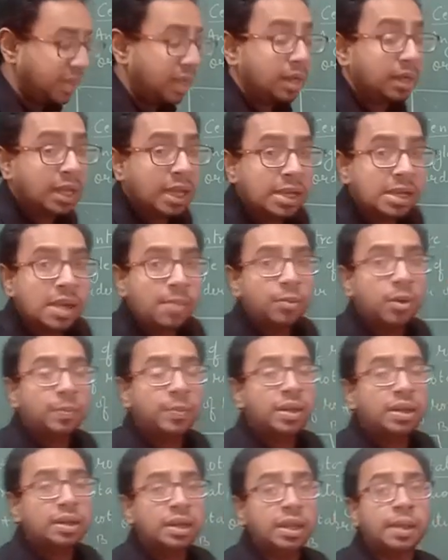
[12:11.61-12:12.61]
Again, I am
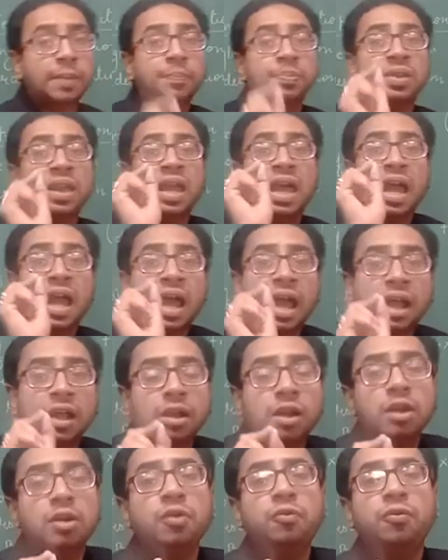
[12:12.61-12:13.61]
repeating.
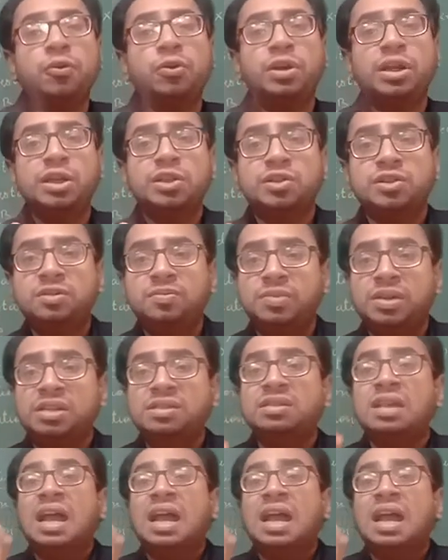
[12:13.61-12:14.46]
Angle of rotation means